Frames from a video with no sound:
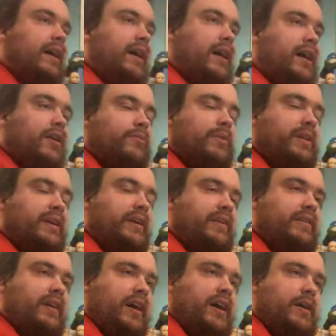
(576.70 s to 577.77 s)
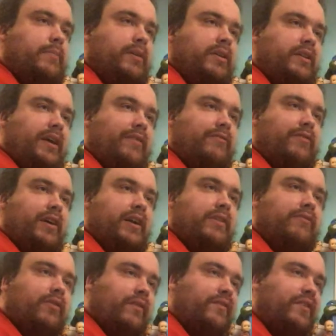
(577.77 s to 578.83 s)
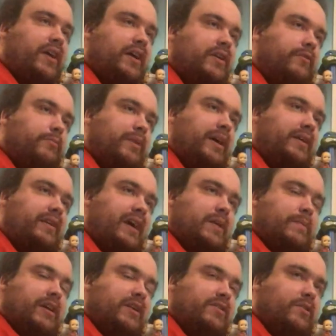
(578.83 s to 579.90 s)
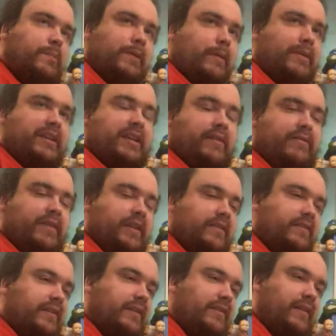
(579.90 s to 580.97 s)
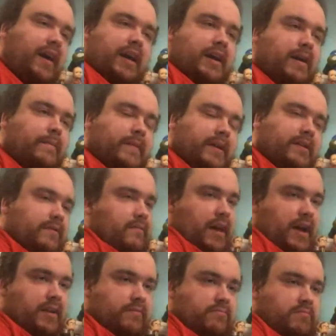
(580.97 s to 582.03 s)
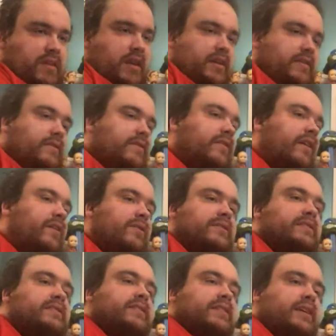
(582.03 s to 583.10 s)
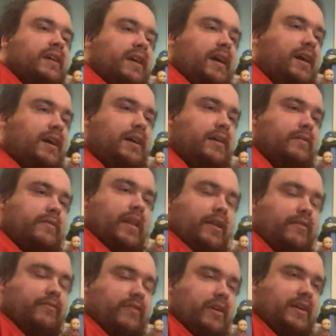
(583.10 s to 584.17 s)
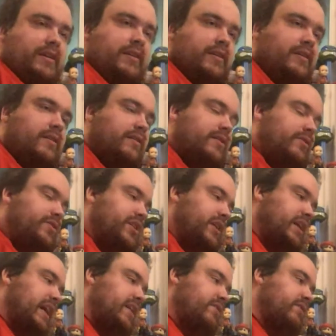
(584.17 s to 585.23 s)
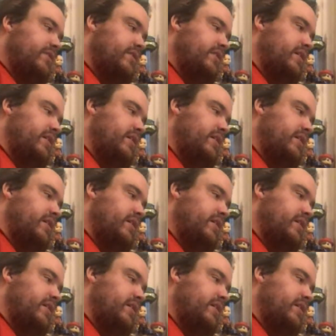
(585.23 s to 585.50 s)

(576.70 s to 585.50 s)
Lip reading: really good time, a lot of fun. If you're a fan of Black Dynamite, you'll probably love this, because I am, and I did. So, a lot of fun. Go check it out.